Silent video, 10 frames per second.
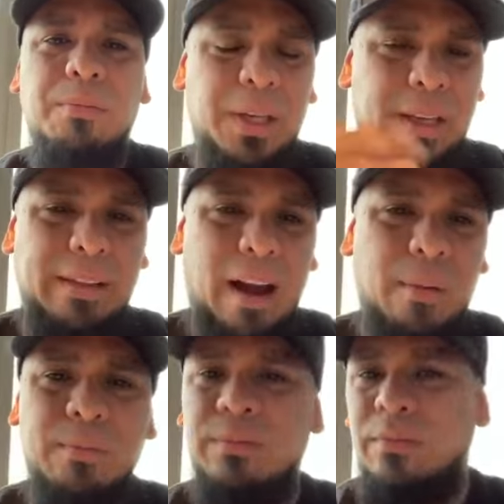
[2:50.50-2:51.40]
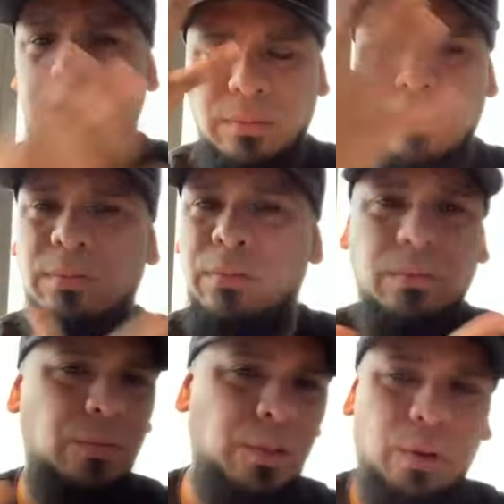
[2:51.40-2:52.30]
being that I'm
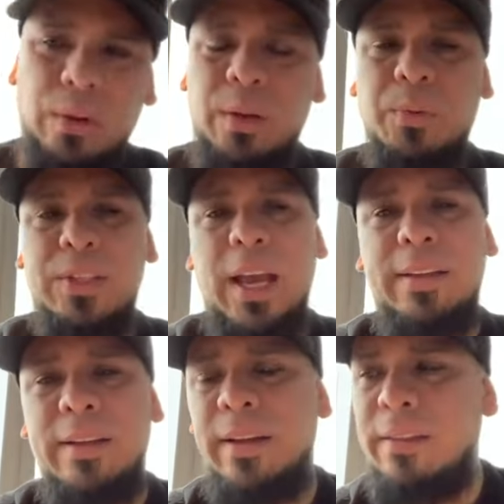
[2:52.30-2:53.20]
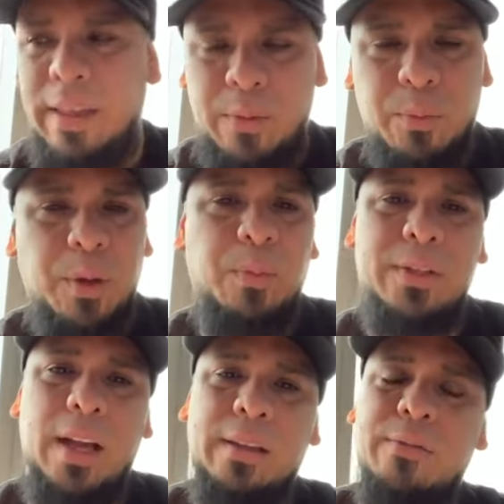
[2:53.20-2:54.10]
totally protected and they would be
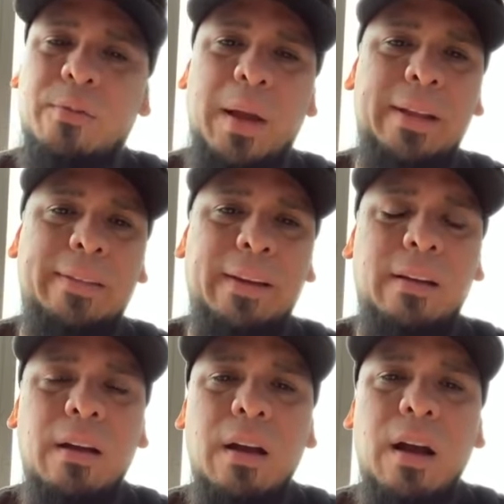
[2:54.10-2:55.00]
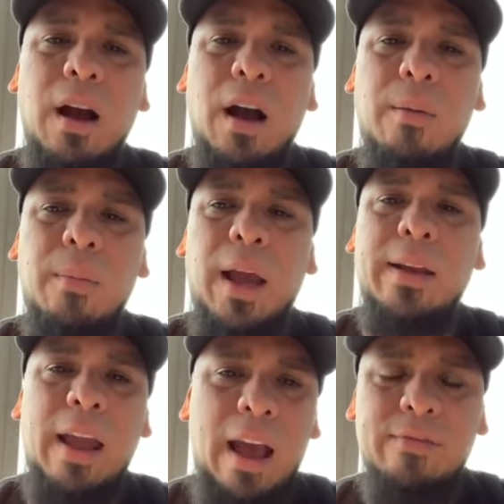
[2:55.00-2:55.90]
protected from anything.
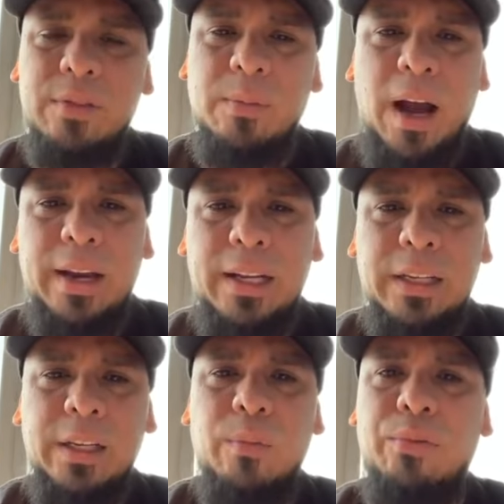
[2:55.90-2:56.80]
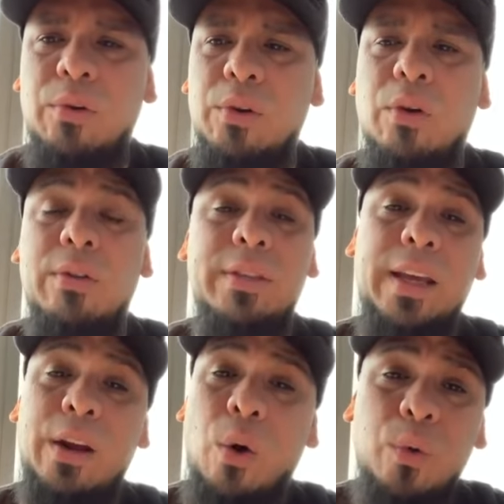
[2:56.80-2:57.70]
And have some kind of cleaning protocol to
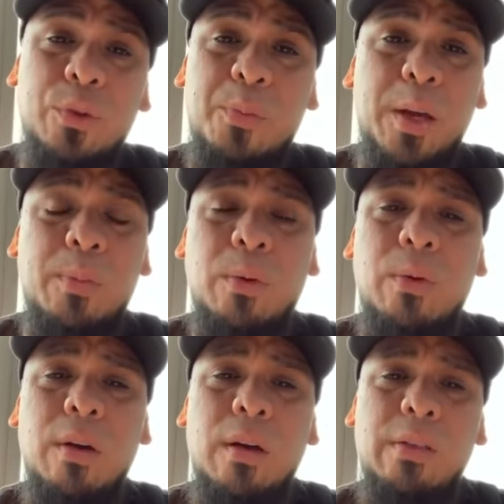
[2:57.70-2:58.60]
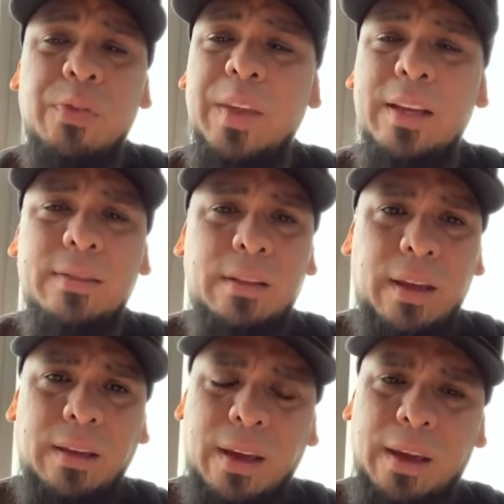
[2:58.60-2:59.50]
get older people the things that
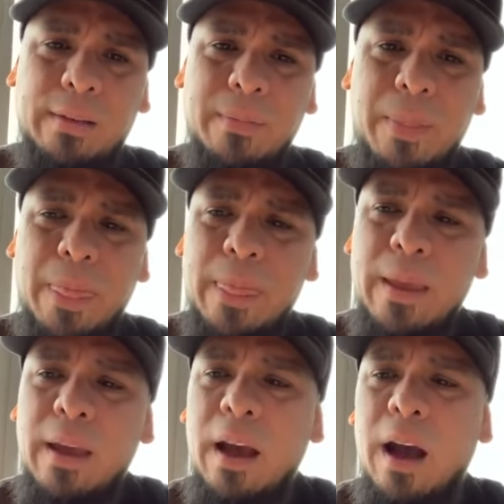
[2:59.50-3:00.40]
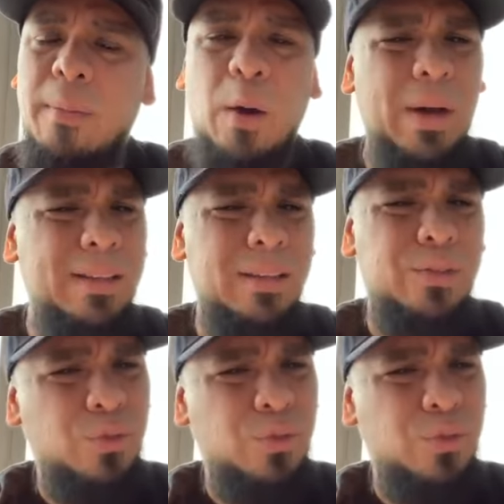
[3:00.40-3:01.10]
they can't. I went to the